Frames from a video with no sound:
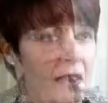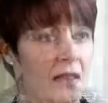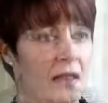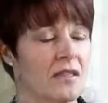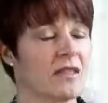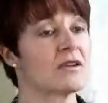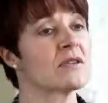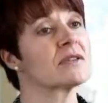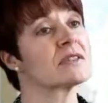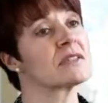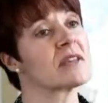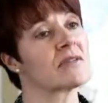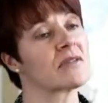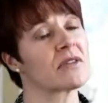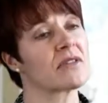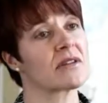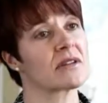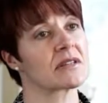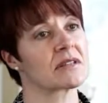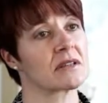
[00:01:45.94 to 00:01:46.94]
There are several
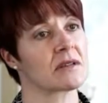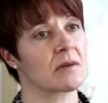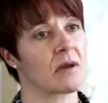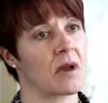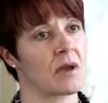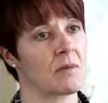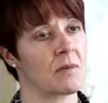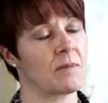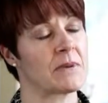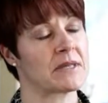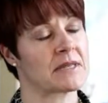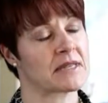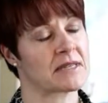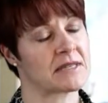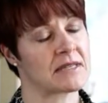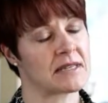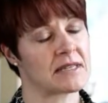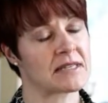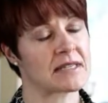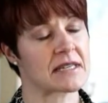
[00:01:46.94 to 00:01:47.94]
things a
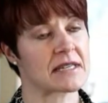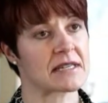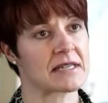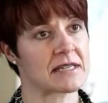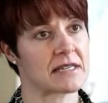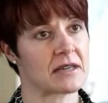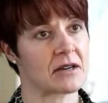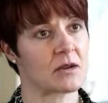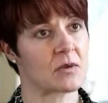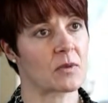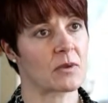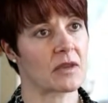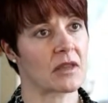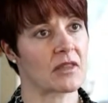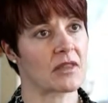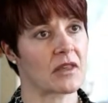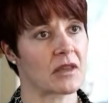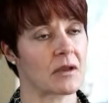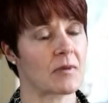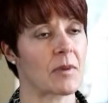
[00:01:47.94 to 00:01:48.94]
business needs to consider when they
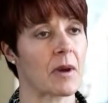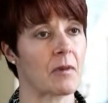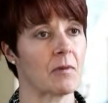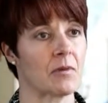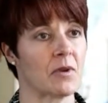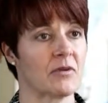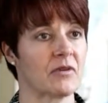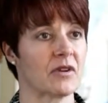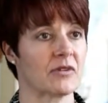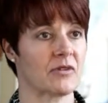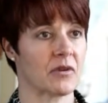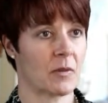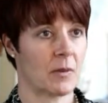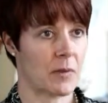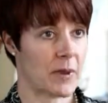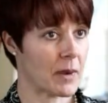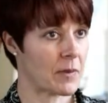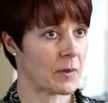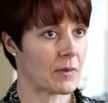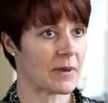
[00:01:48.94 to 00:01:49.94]
think about moving from
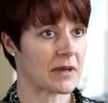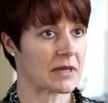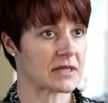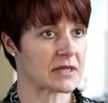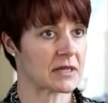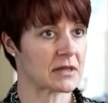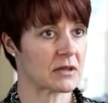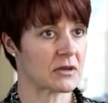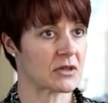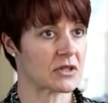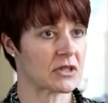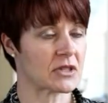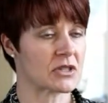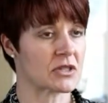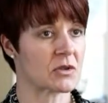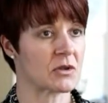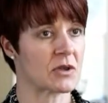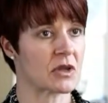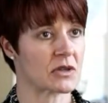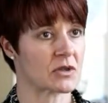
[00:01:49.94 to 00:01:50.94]
paper-based solutions
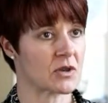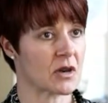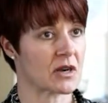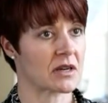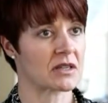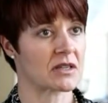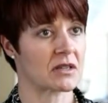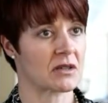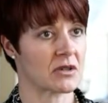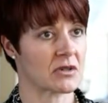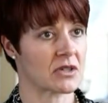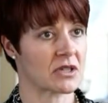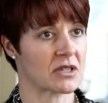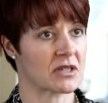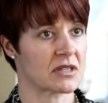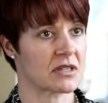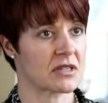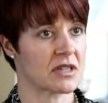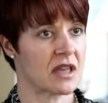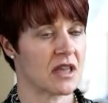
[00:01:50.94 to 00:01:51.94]
to electronic
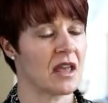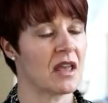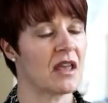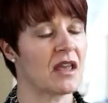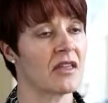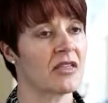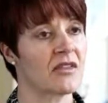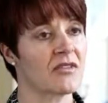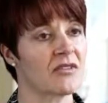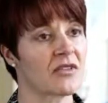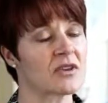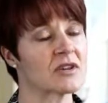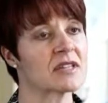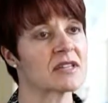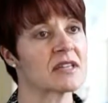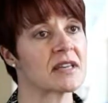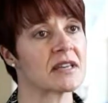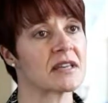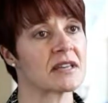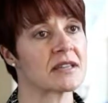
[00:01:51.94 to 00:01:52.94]
solutions. And the first
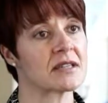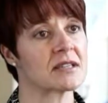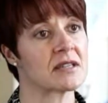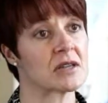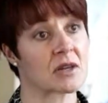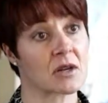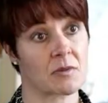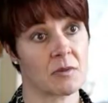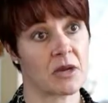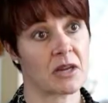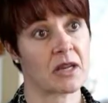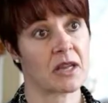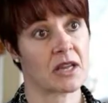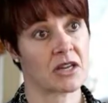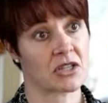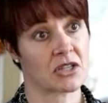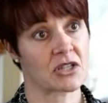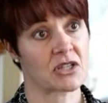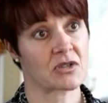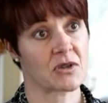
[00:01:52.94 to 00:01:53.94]
thing is their
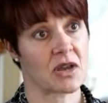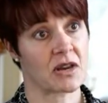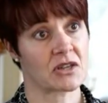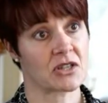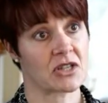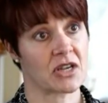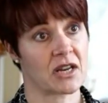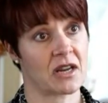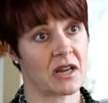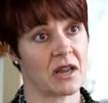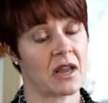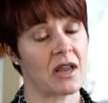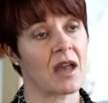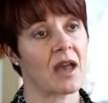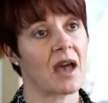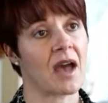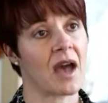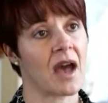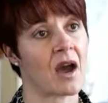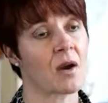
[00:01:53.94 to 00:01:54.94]
communication strategy.
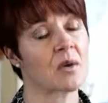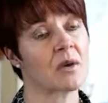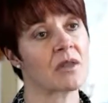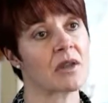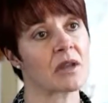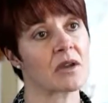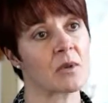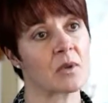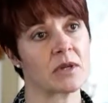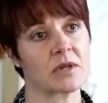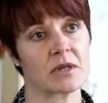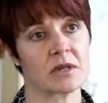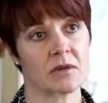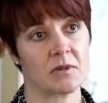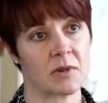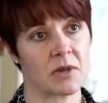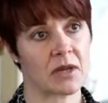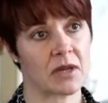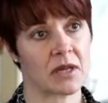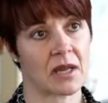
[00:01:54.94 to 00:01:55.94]
How are they going to
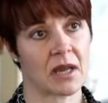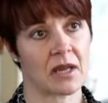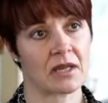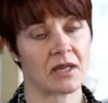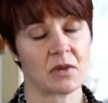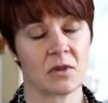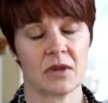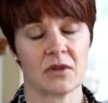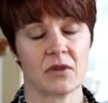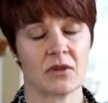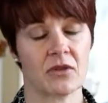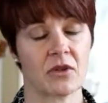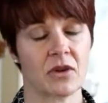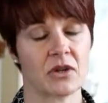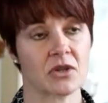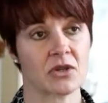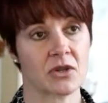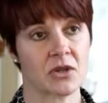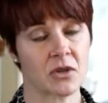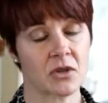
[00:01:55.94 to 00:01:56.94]
communicate to either their
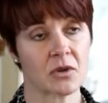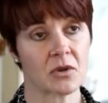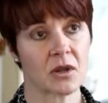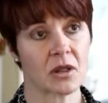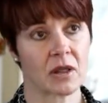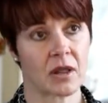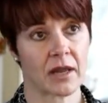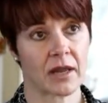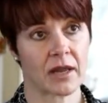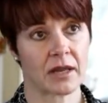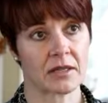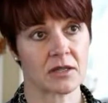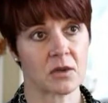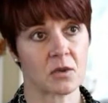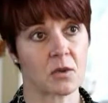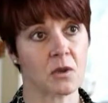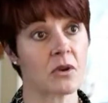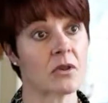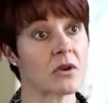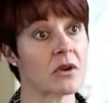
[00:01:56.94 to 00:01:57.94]
internal client
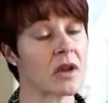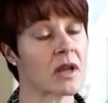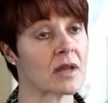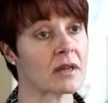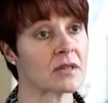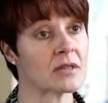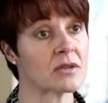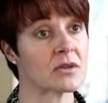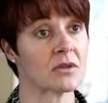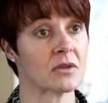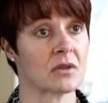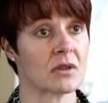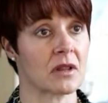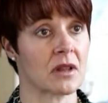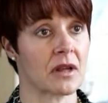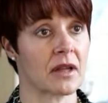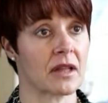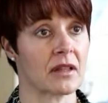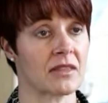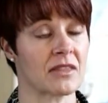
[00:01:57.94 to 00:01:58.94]
or their external
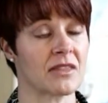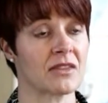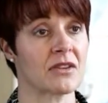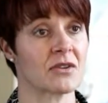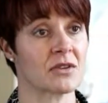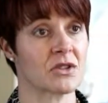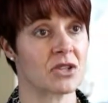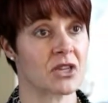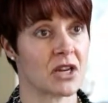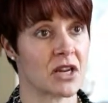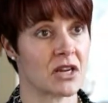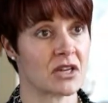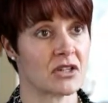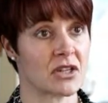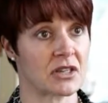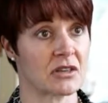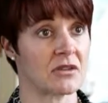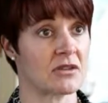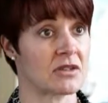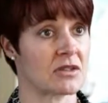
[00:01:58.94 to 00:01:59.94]
client that they're
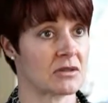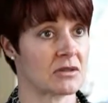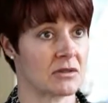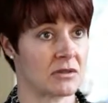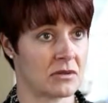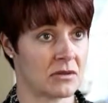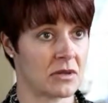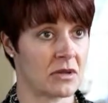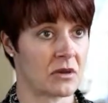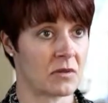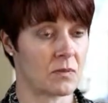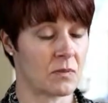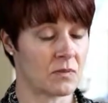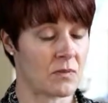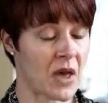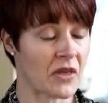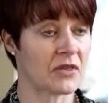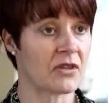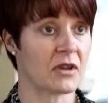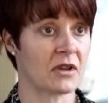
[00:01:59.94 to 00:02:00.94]
changing their
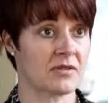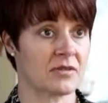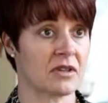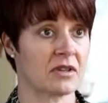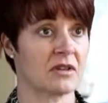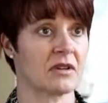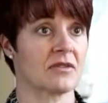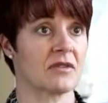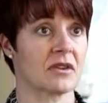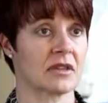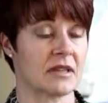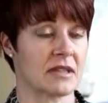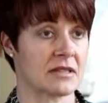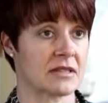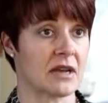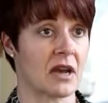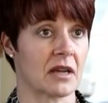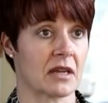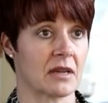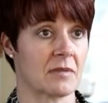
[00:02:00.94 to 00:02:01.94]
method of delivering these
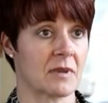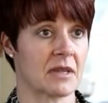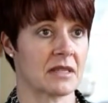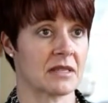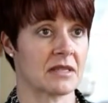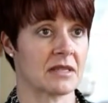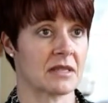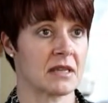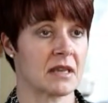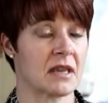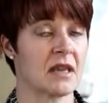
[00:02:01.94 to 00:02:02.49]
documents?